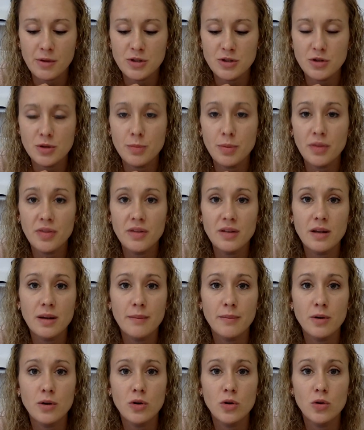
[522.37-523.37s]
Now I want you to
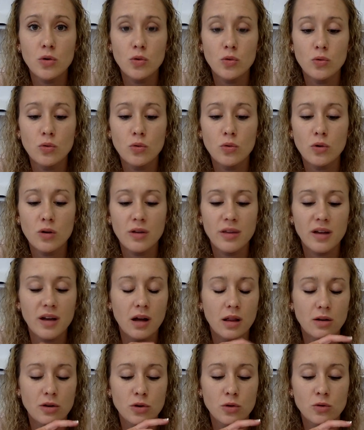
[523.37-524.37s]
put the number
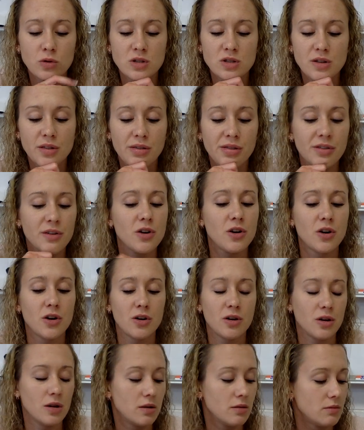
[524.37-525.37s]
or the color who is
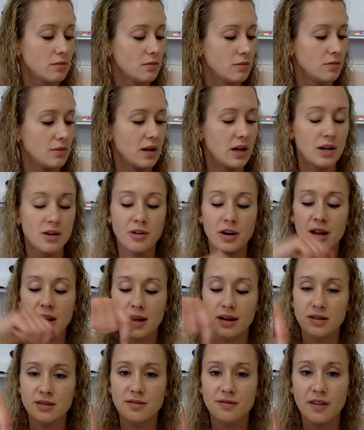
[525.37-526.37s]
third
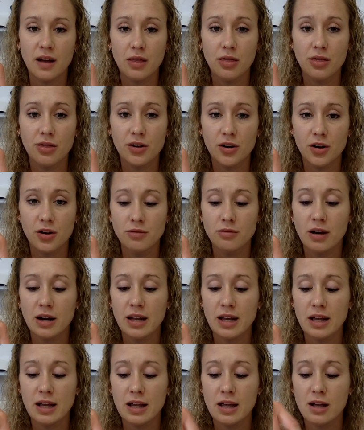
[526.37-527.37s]
in your hand. Find
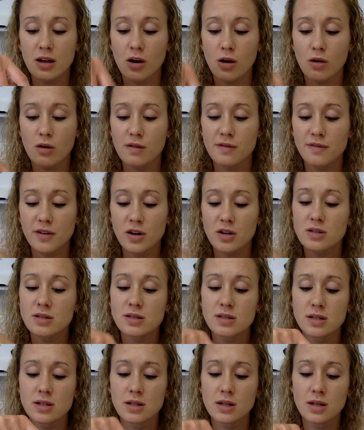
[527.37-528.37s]
third. Ready, go.
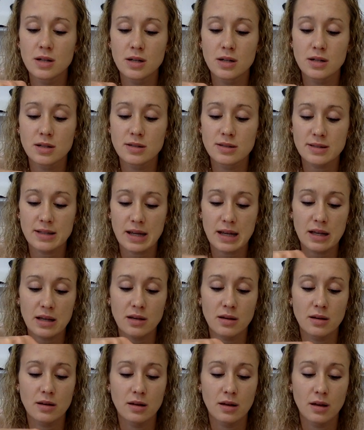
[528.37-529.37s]
First,
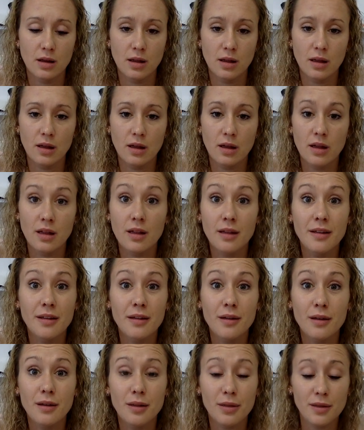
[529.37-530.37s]
second,
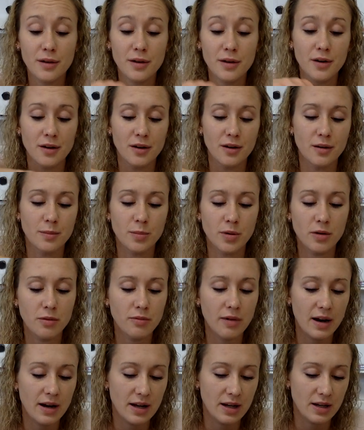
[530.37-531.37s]

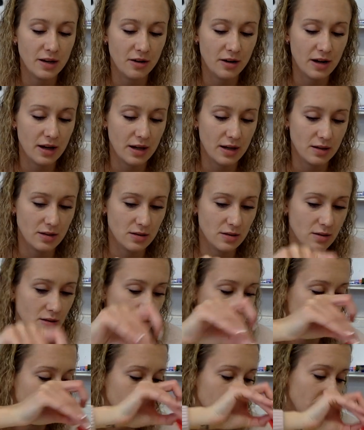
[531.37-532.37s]
third. Put red in your
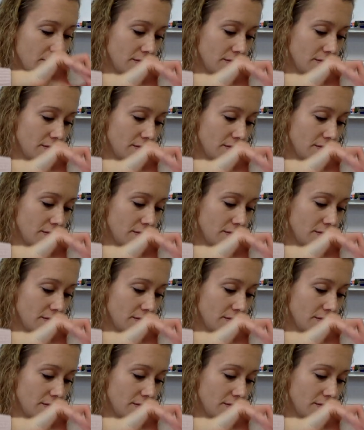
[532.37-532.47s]
hand.